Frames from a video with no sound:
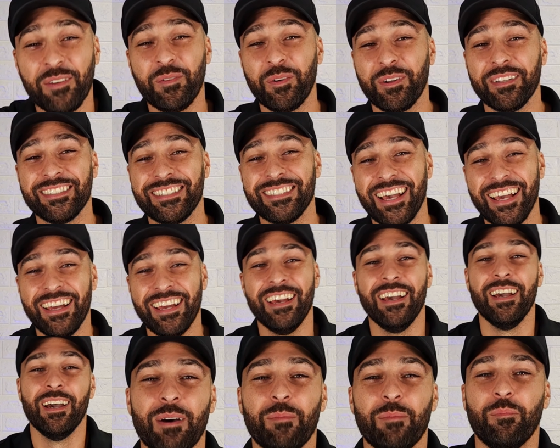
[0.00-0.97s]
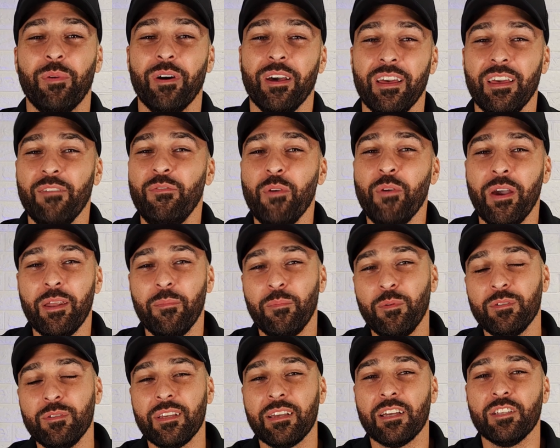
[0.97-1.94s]
want to say it, but if you end up
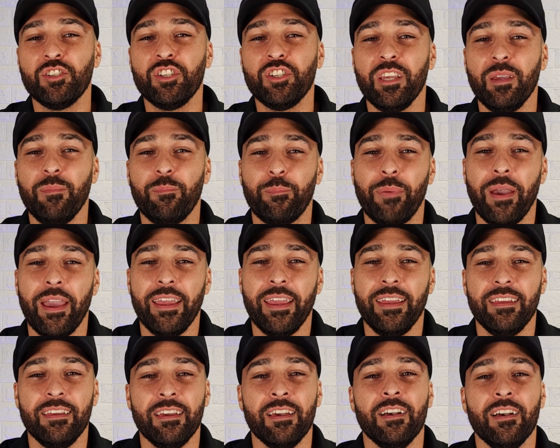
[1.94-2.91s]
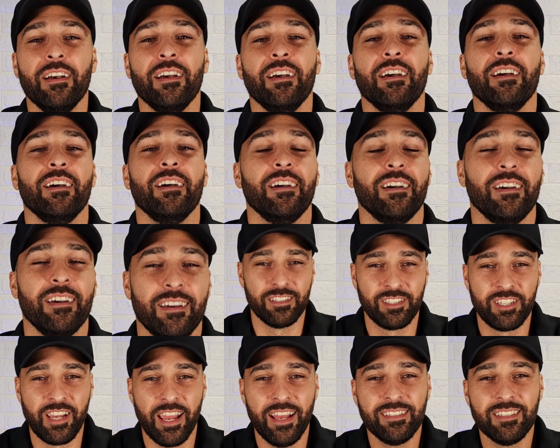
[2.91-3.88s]
using a cheap paint,
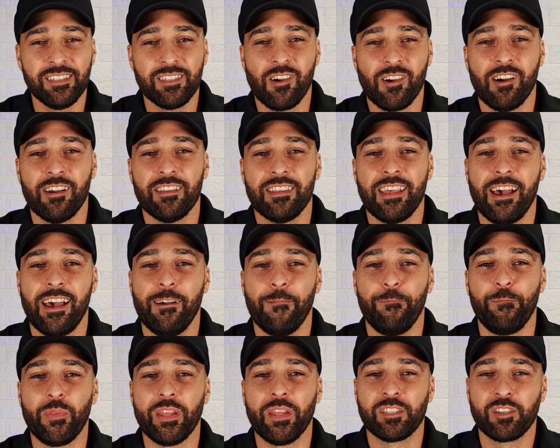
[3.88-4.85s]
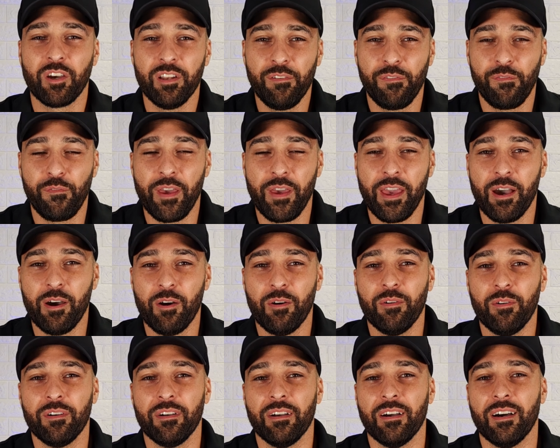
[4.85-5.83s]
chances are that it's gonna
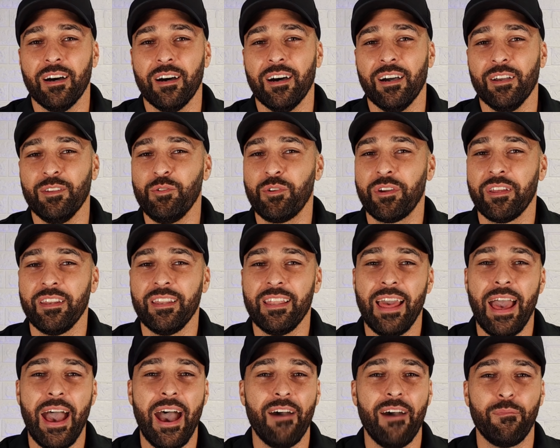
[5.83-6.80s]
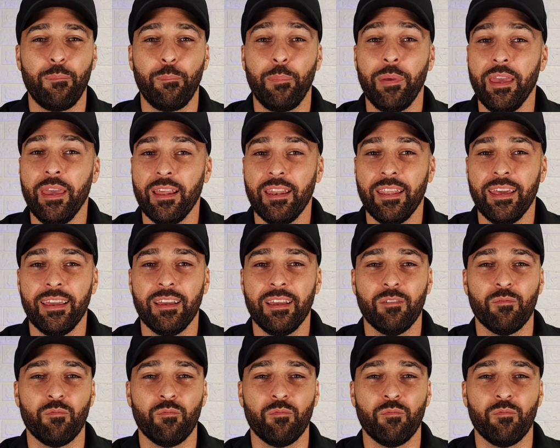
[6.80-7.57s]
fail. You can have peeling